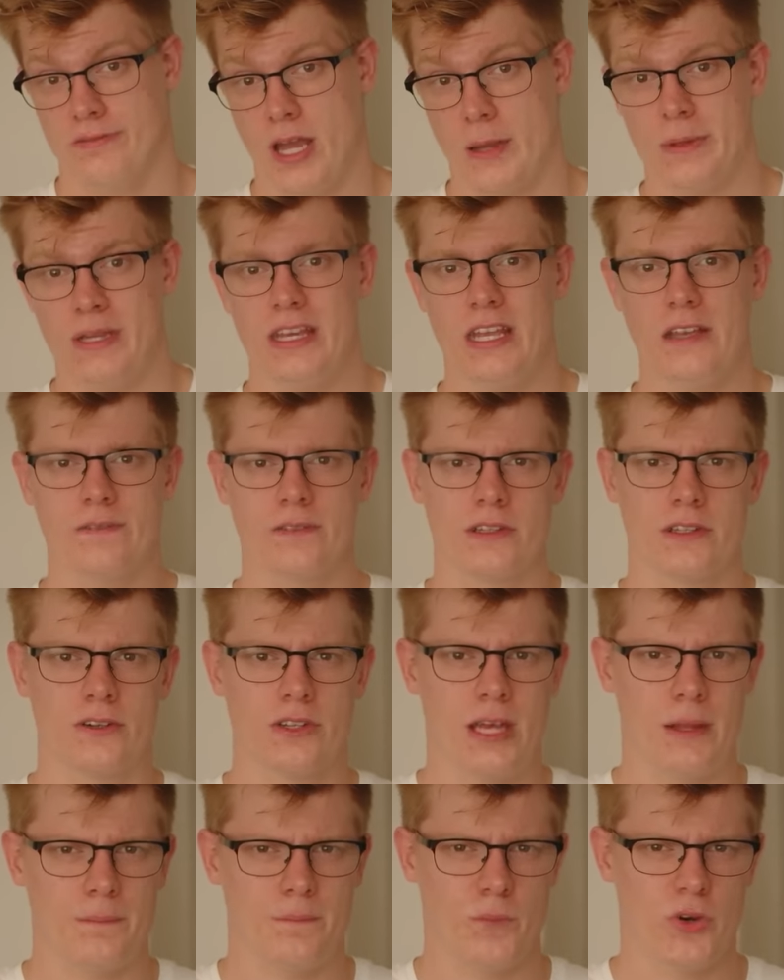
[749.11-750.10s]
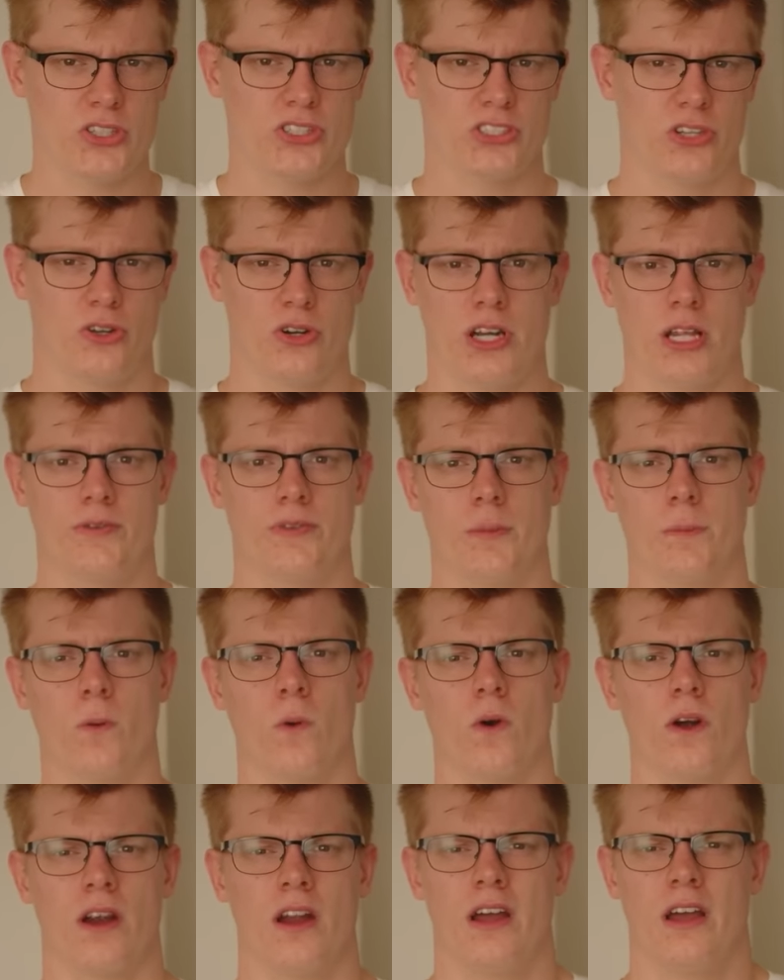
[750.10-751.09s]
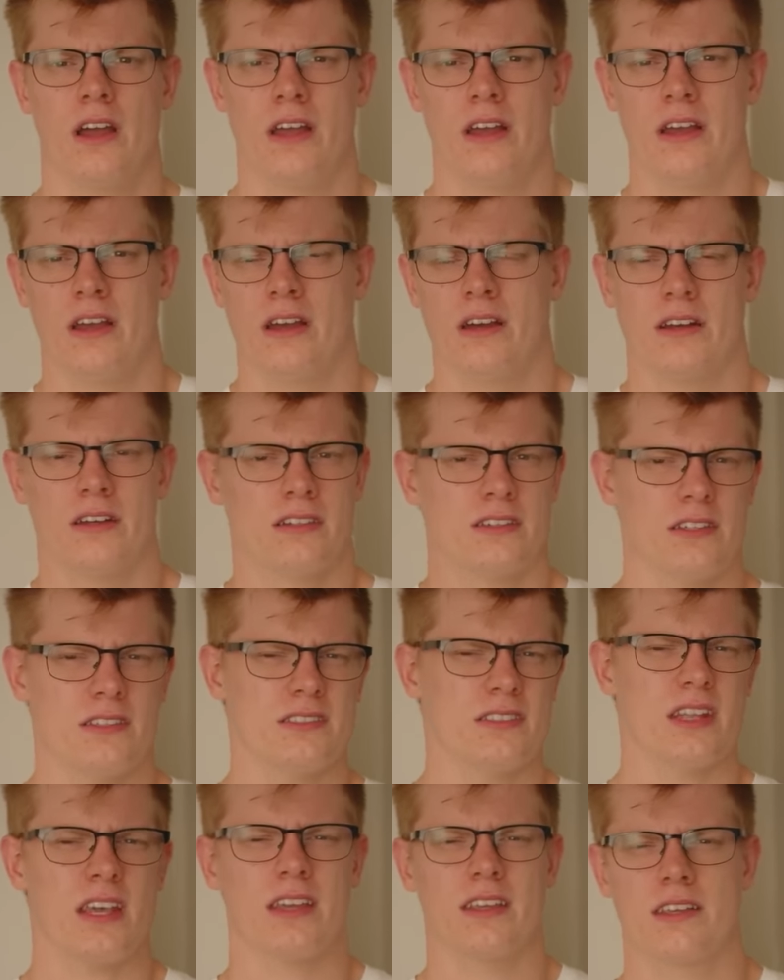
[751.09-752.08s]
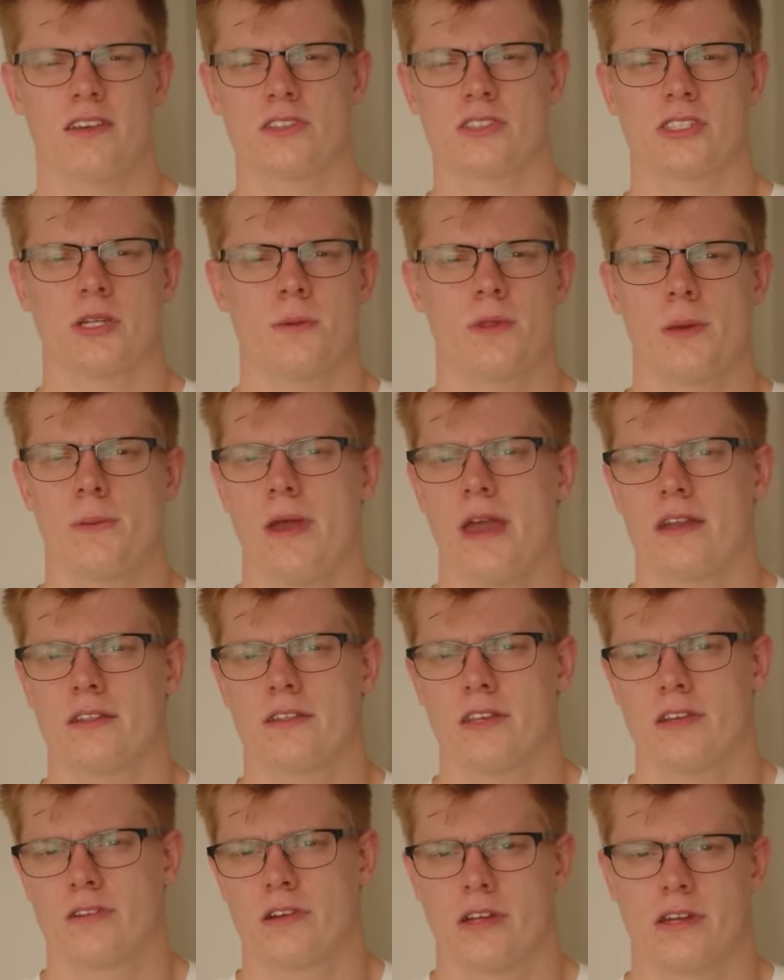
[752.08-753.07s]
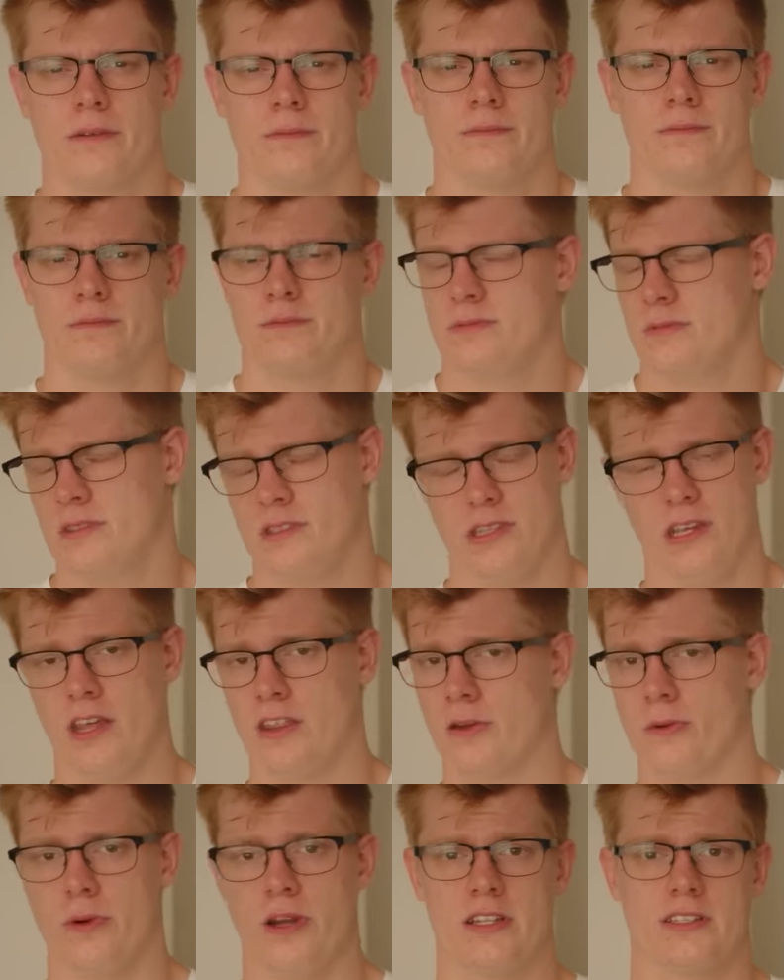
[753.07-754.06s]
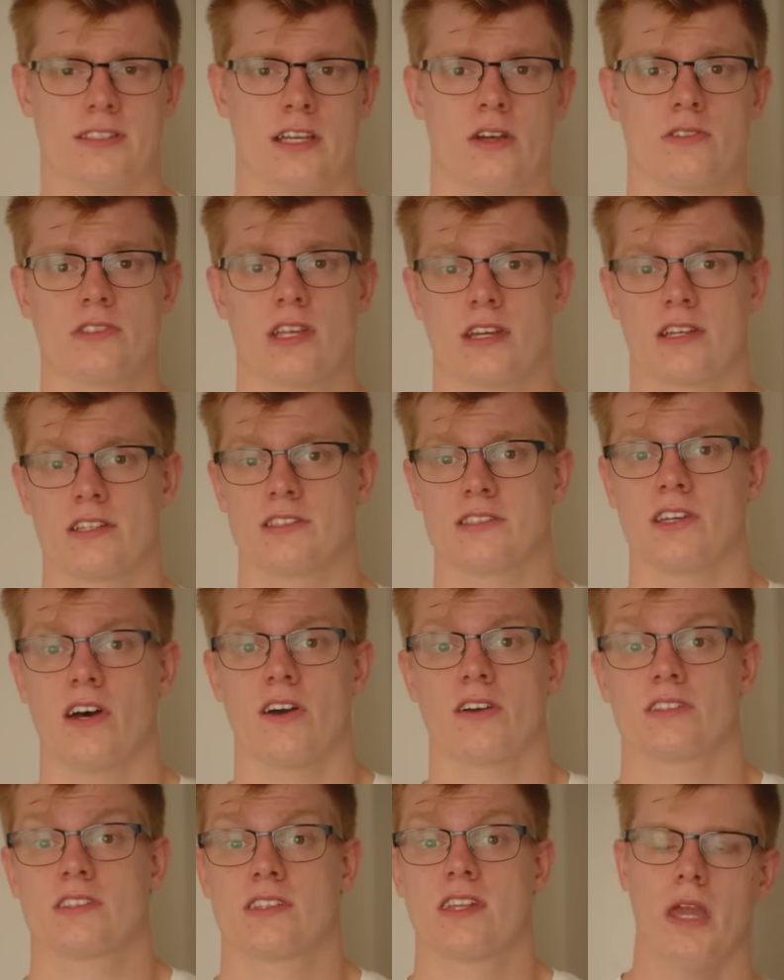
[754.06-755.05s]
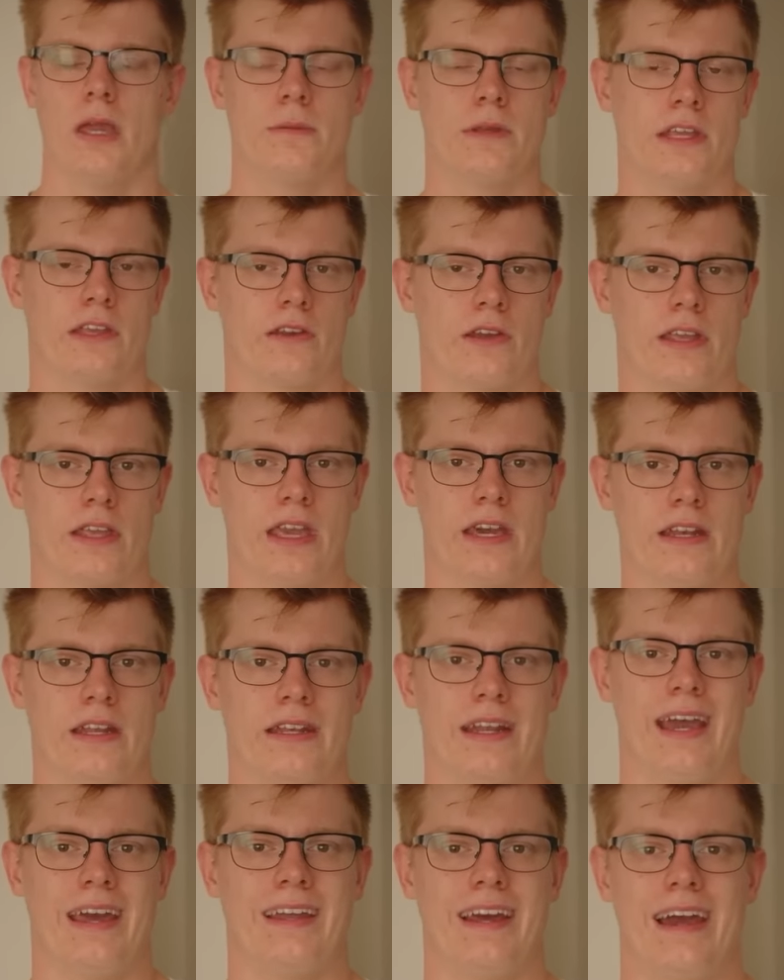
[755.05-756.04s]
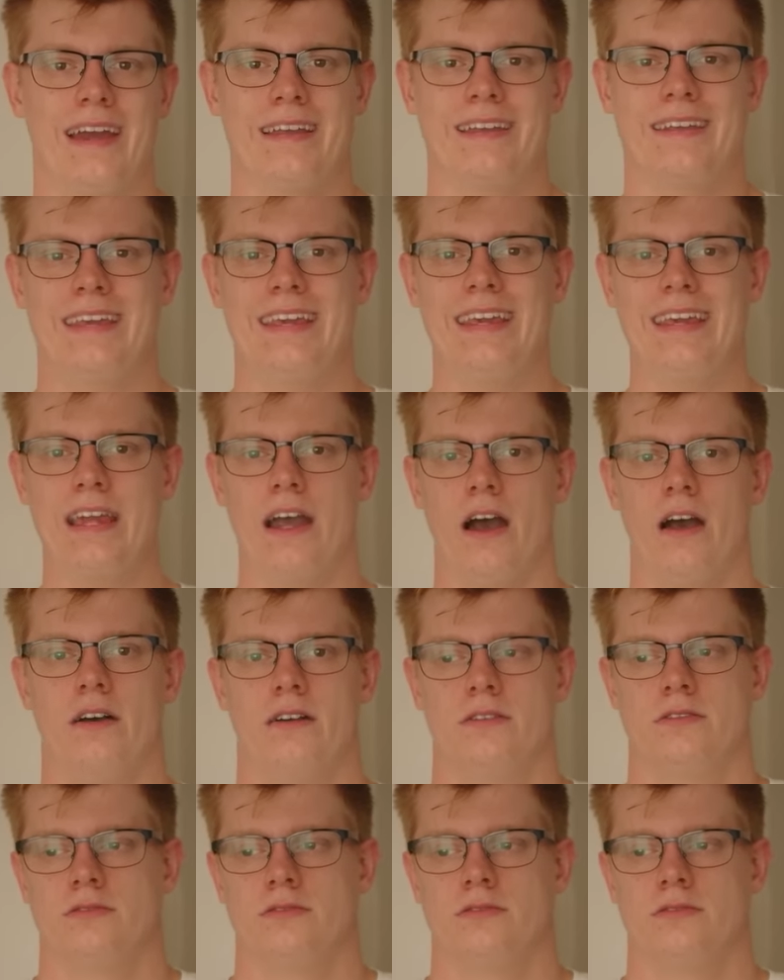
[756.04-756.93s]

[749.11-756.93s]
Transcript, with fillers: I mean, even though that must hurt even more, doesn't that kill some of the bacteria? Either way, it sounds like it sucks. Maybe you can get it at IKEA.